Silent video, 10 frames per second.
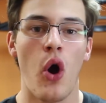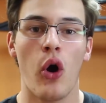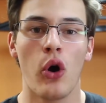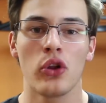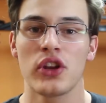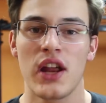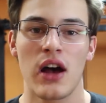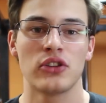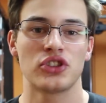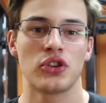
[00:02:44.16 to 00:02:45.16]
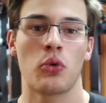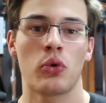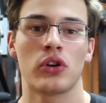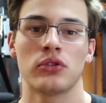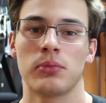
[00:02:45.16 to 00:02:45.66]
all the knowledge in the
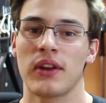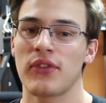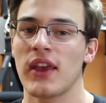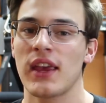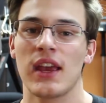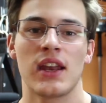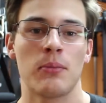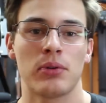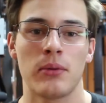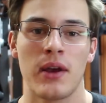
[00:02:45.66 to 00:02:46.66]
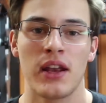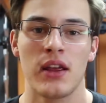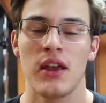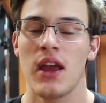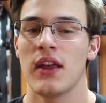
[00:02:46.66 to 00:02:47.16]
world, but if they can't implement it
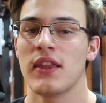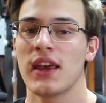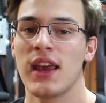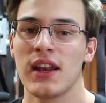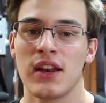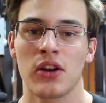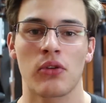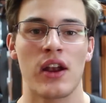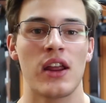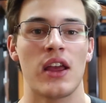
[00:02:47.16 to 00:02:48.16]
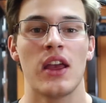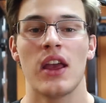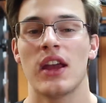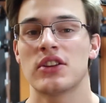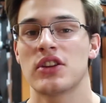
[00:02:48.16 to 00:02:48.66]
and they can't integrate it
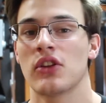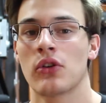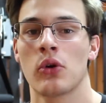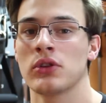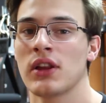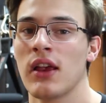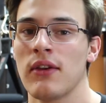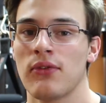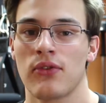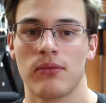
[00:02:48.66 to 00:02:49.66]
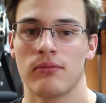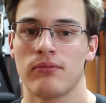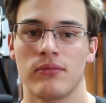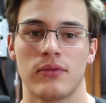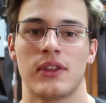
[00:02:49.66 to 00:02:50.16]
into their own life,
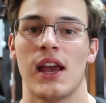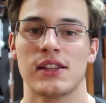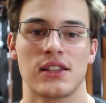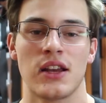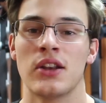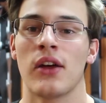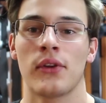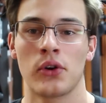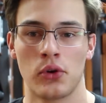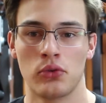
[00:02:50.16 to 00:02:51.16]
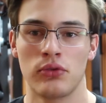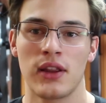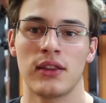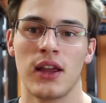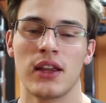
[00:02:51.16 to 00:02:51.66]
that's another
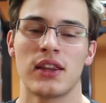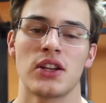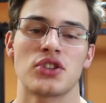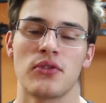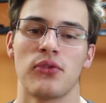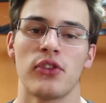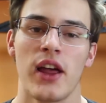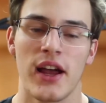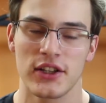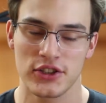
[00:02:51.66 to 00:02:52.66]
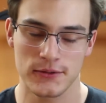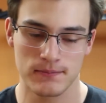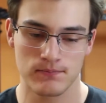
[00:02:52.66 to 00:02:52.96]
red light that should flash.